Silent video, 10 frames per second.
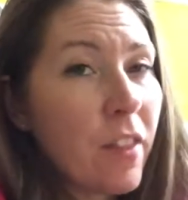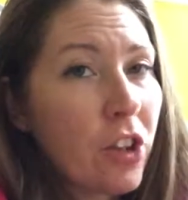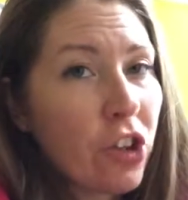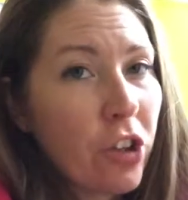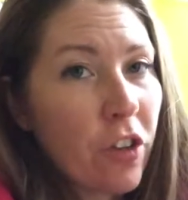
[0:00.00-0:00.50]

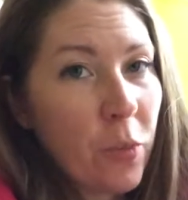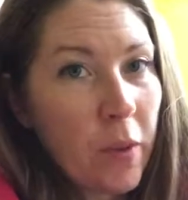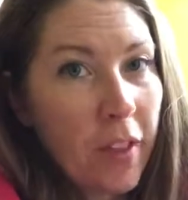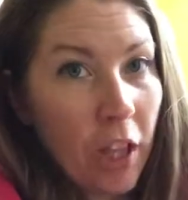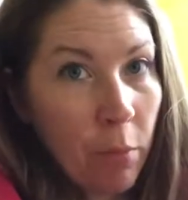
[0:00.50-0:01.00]
this should have
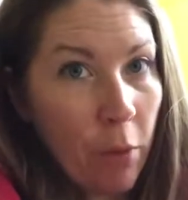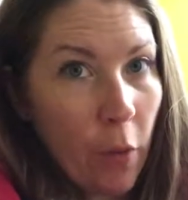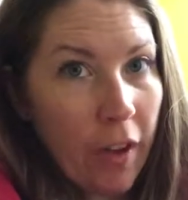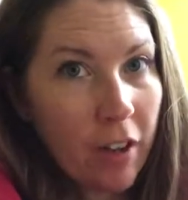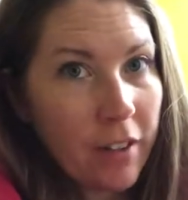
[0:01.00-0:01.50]
been like a
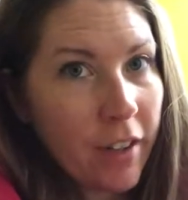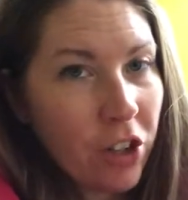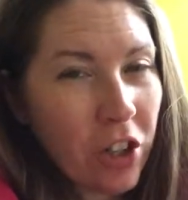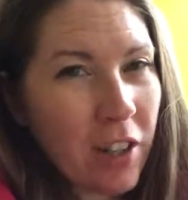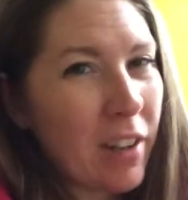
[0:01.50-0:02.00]
mohair
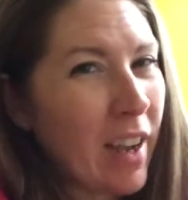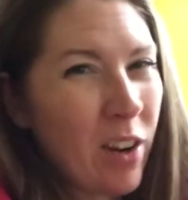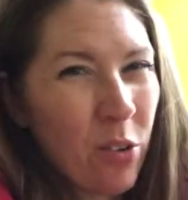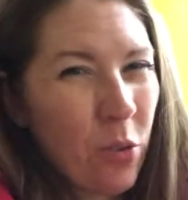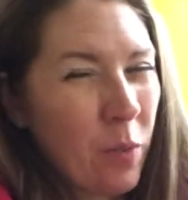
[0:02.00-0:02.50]
section. I
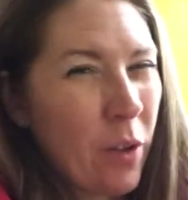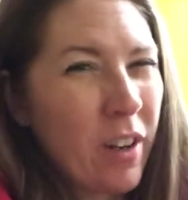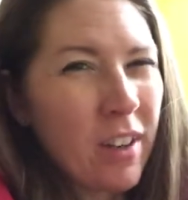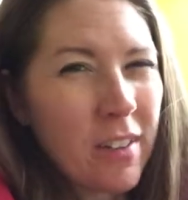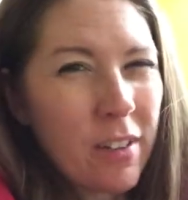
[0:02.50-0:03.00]
don't do
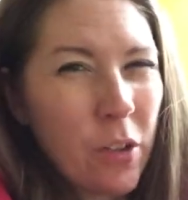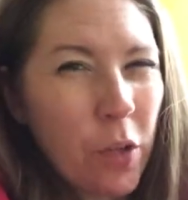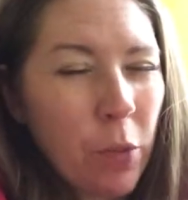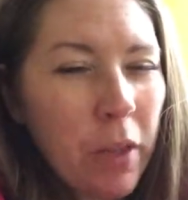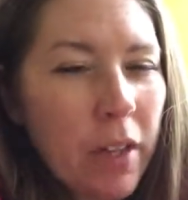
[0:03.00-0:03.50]
mohair because it's too
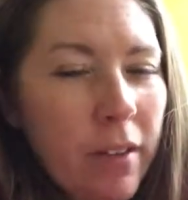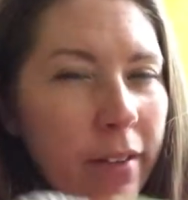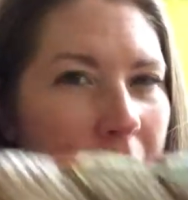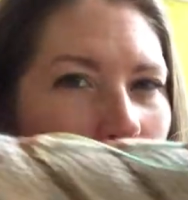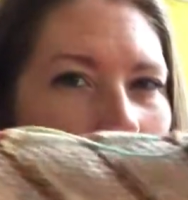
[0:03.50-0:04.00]
humid,
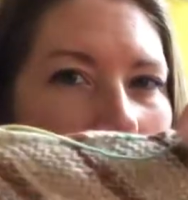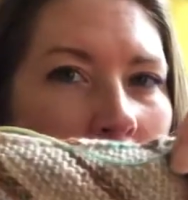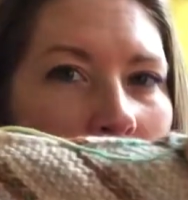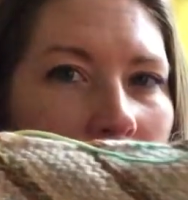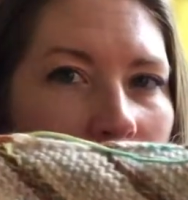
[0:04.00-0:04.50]
so
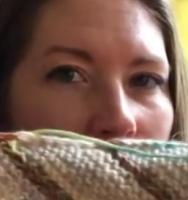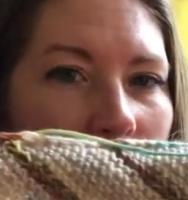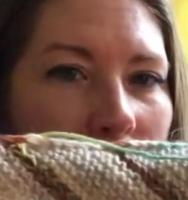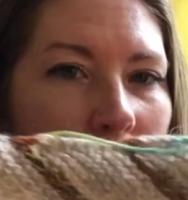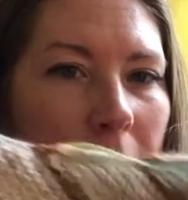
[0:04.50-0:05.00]
did
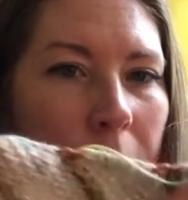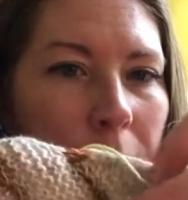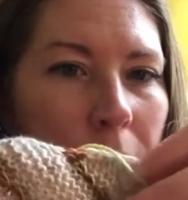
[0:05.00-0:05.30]
this.